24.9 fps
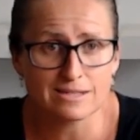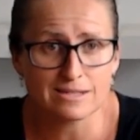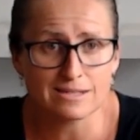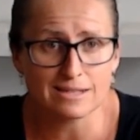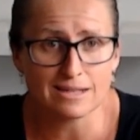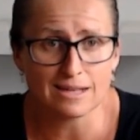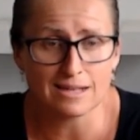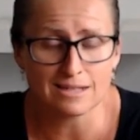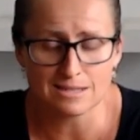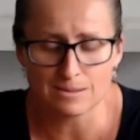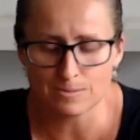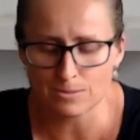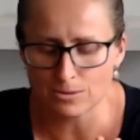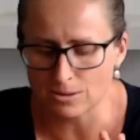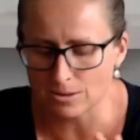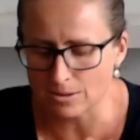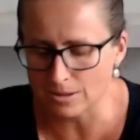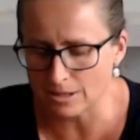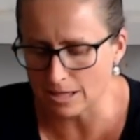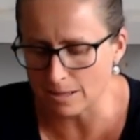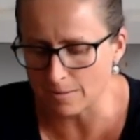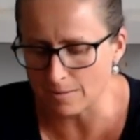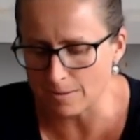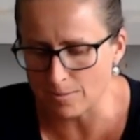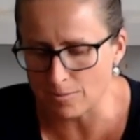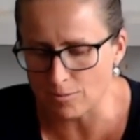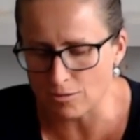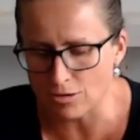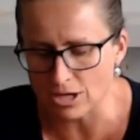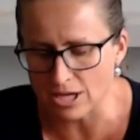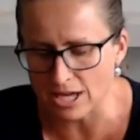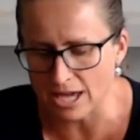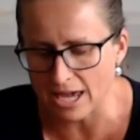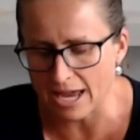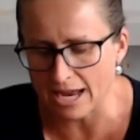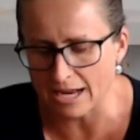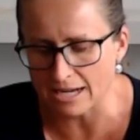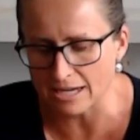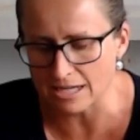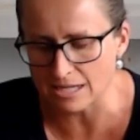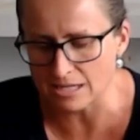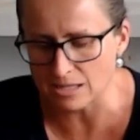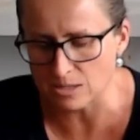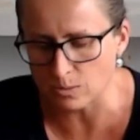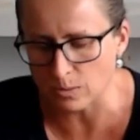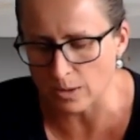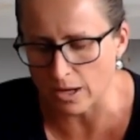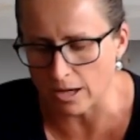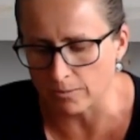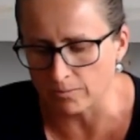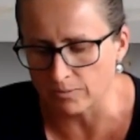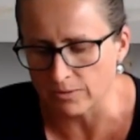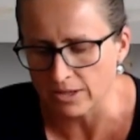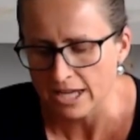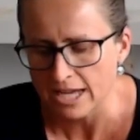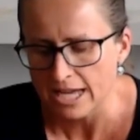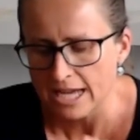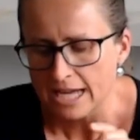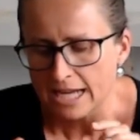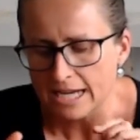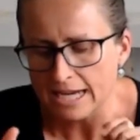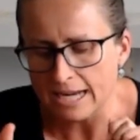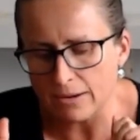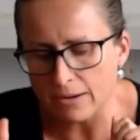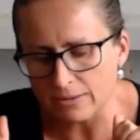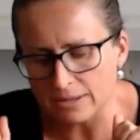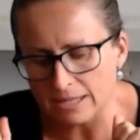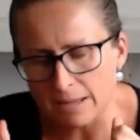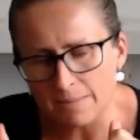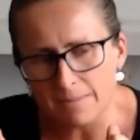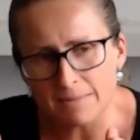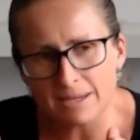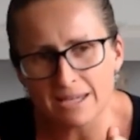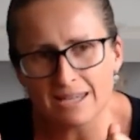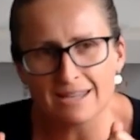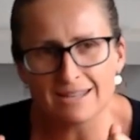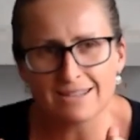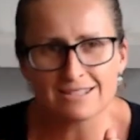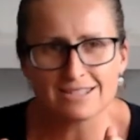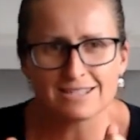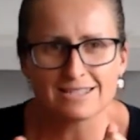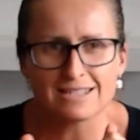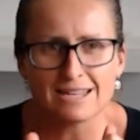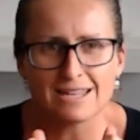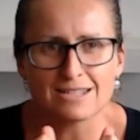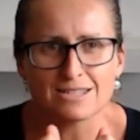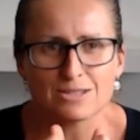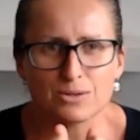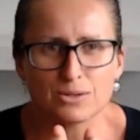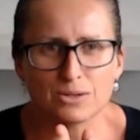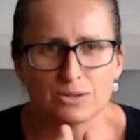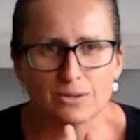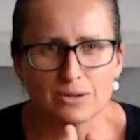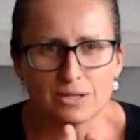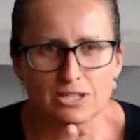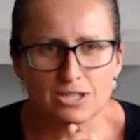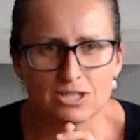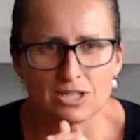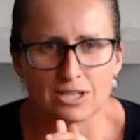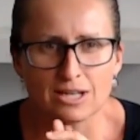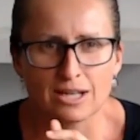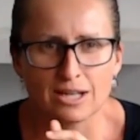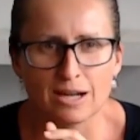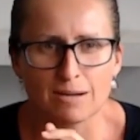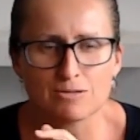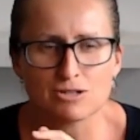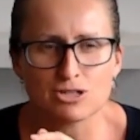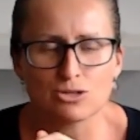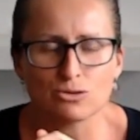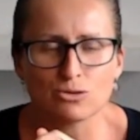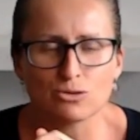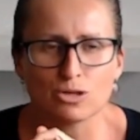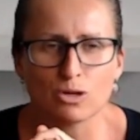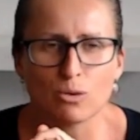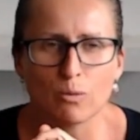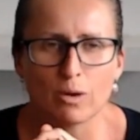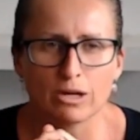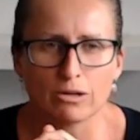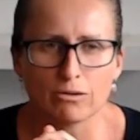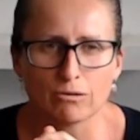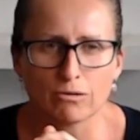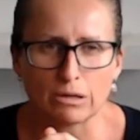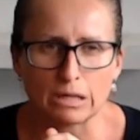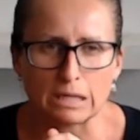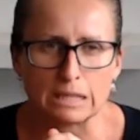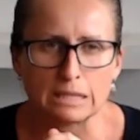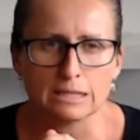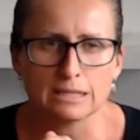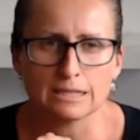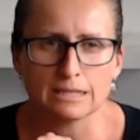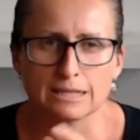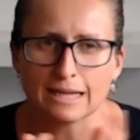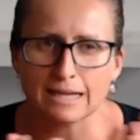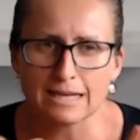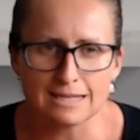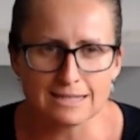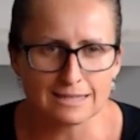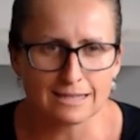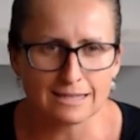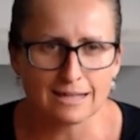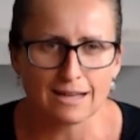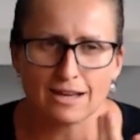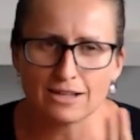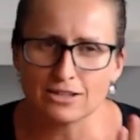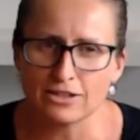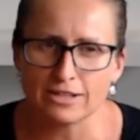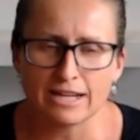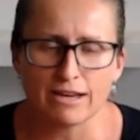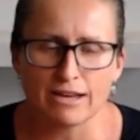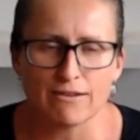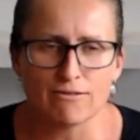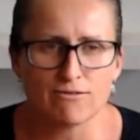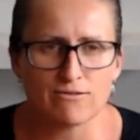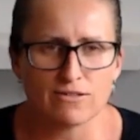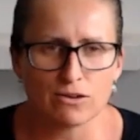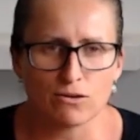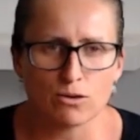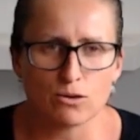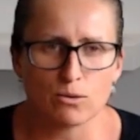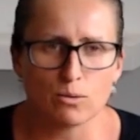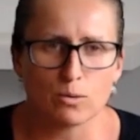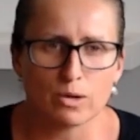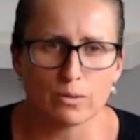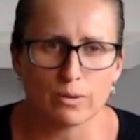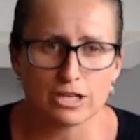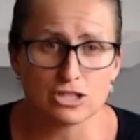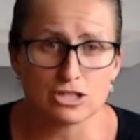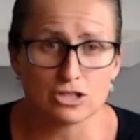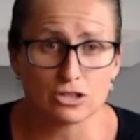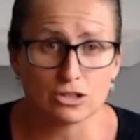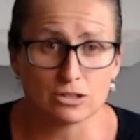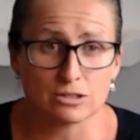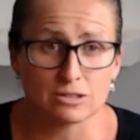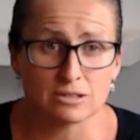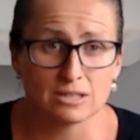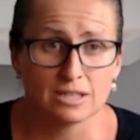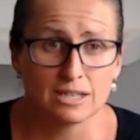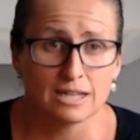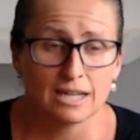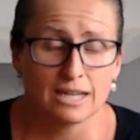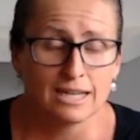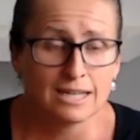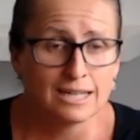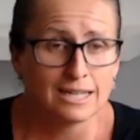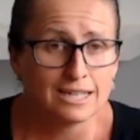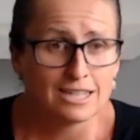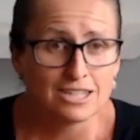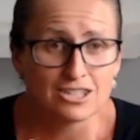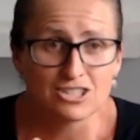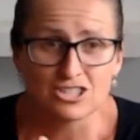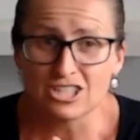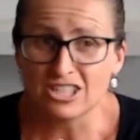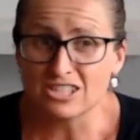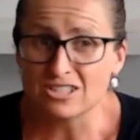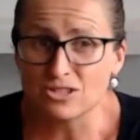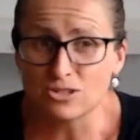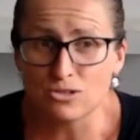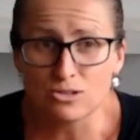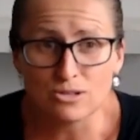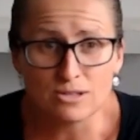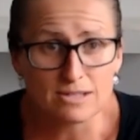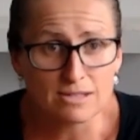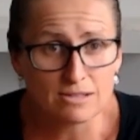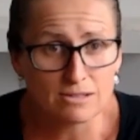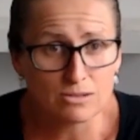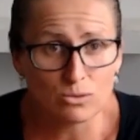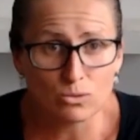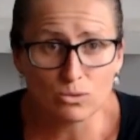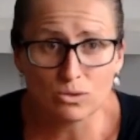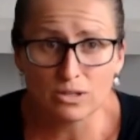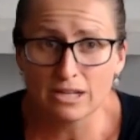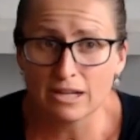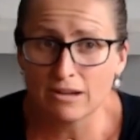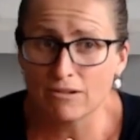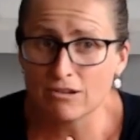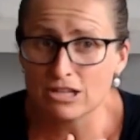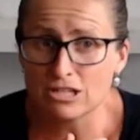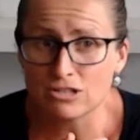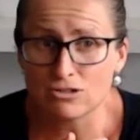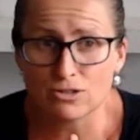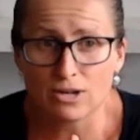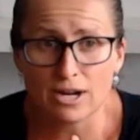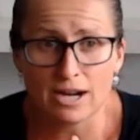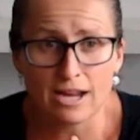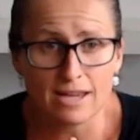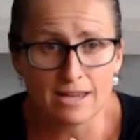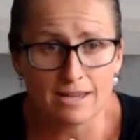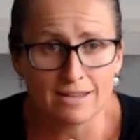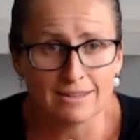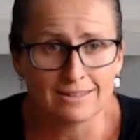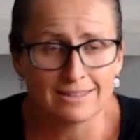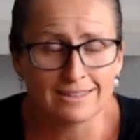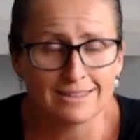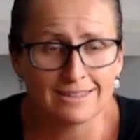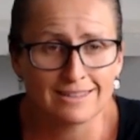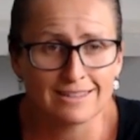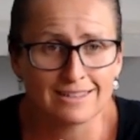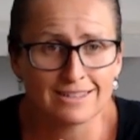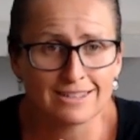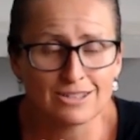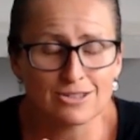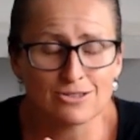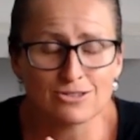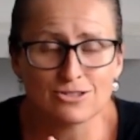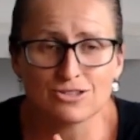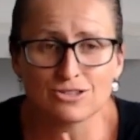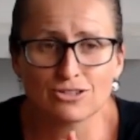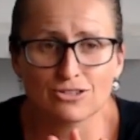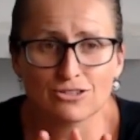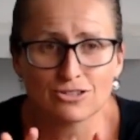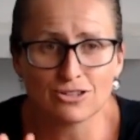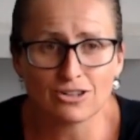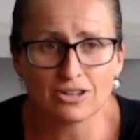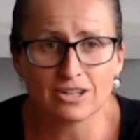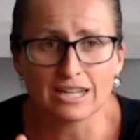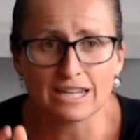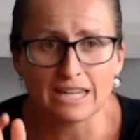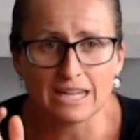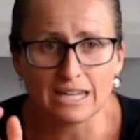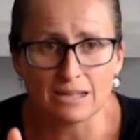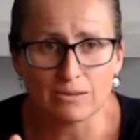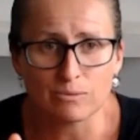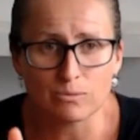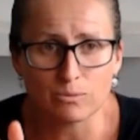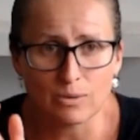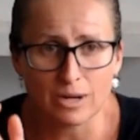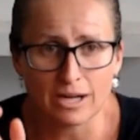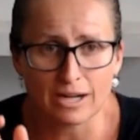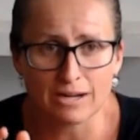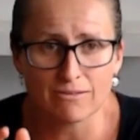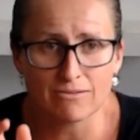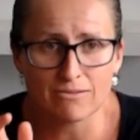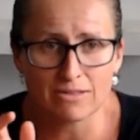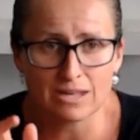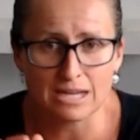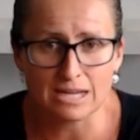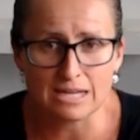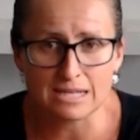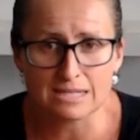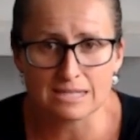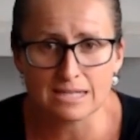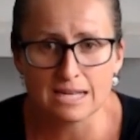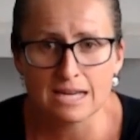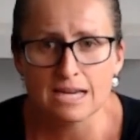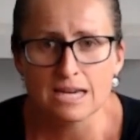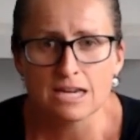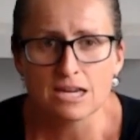So that's going to be pretty handy as well. Now, let me just answer a question that I'm sure you're wondering. Lisa, I don't have furrow, what do I do? Just use an ordinary tray. You do not need one of these.